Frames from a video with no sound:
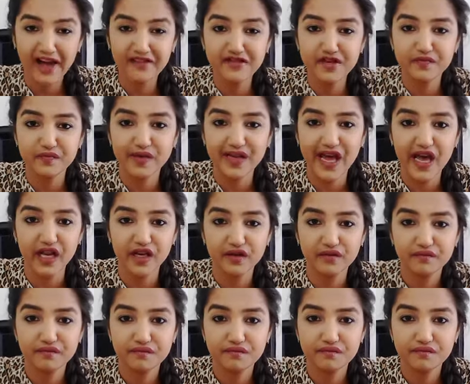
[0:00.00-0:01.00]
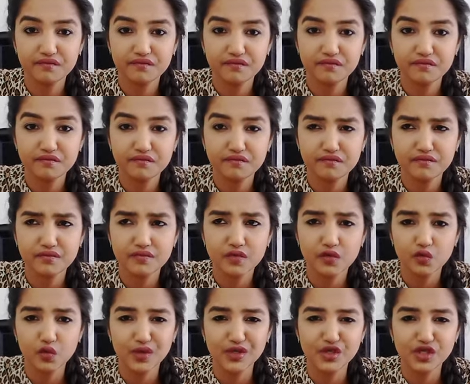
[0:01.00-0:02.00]
have a plan
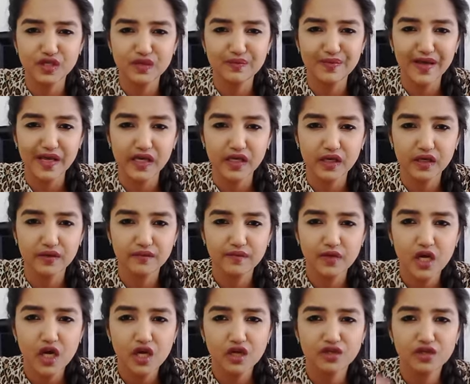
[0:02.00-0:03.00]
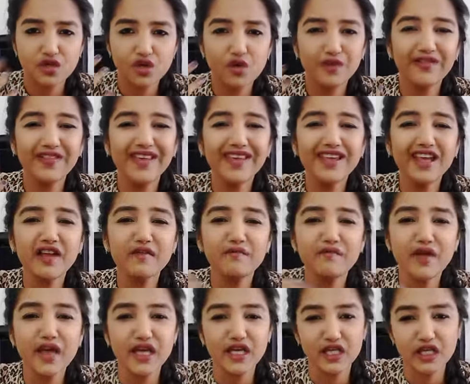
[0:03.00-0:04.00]
which is big. So you're
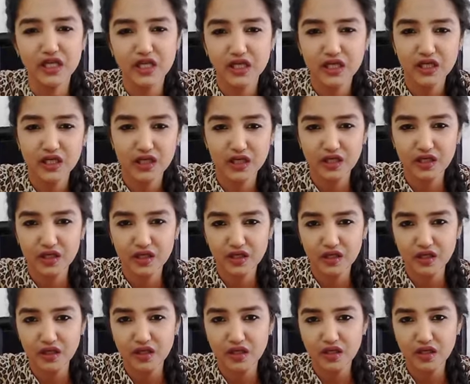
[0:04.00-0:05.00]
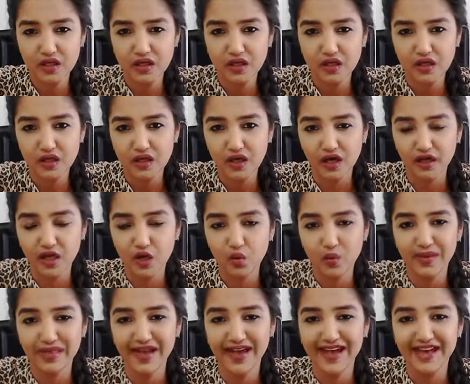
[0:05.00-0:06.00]
thinking big. Okay,
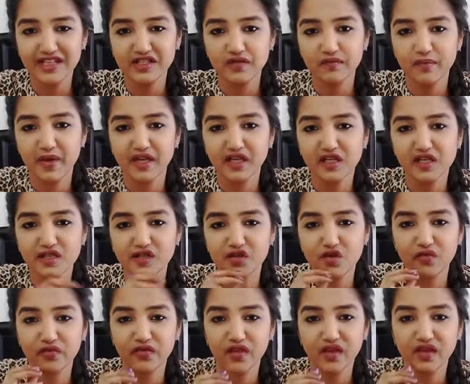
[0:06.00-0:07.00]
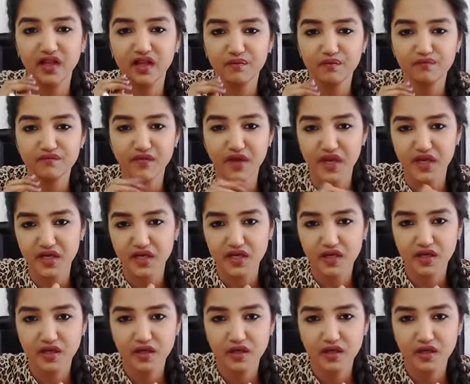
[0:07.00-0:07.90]
with the Ace of Pentacles, you're thinking big.